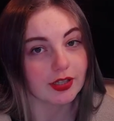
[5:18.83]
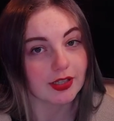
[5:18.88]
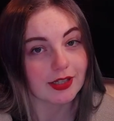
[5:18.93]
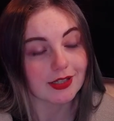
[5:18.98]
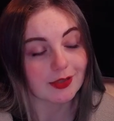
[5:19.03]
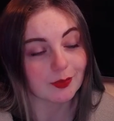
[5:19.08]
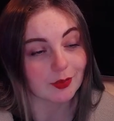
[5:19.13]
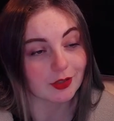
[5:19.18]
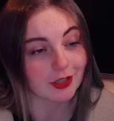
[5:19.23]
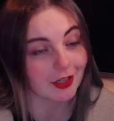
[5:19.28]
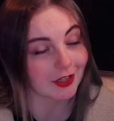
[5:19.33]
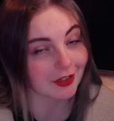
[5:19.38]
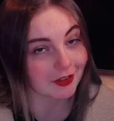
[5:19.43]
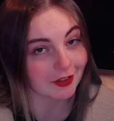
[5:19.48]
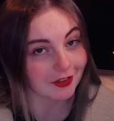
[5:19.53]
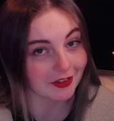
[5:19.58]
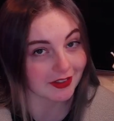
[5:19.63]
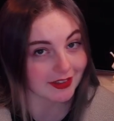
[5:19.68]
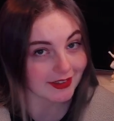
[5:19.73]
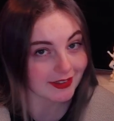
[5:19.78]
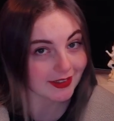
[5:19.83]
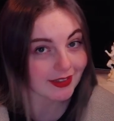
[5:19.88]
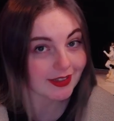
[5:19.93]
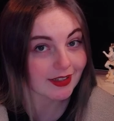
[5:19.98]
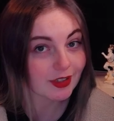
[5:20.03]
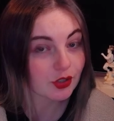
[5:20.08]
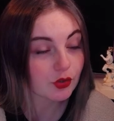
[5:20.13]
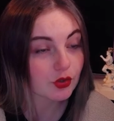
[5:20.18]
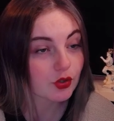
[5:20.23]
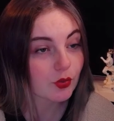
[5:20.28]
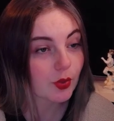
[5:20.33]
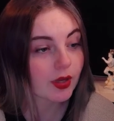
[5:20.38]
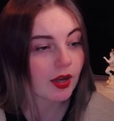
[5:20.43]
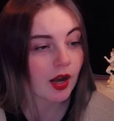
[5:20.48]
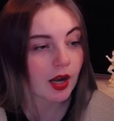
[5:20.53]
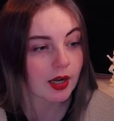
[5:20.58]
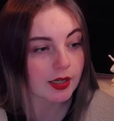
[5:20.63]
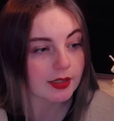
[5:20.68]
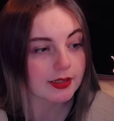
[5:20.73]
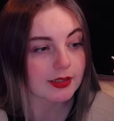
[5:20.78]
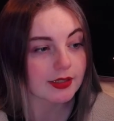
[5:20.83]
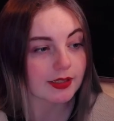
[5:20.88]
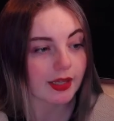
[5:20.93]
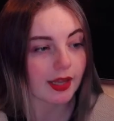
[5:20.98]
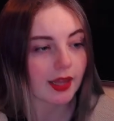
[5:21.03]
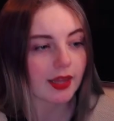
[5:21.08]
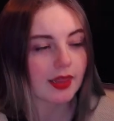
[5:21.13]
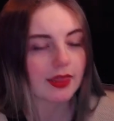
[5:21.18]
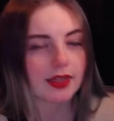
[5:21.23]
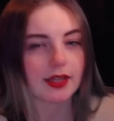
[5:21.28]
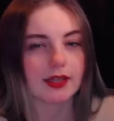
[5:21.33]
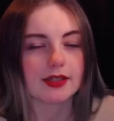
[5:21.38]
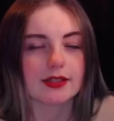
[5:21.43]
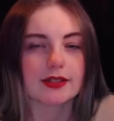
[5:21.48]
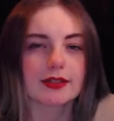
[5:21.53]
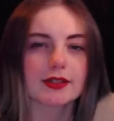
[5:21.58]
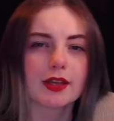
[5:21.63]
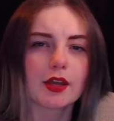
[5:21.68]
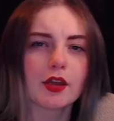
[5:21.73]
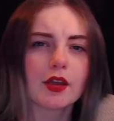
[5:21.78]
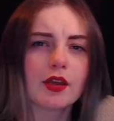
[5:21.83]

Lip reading: is particularly acidic, so it's quite hard to get things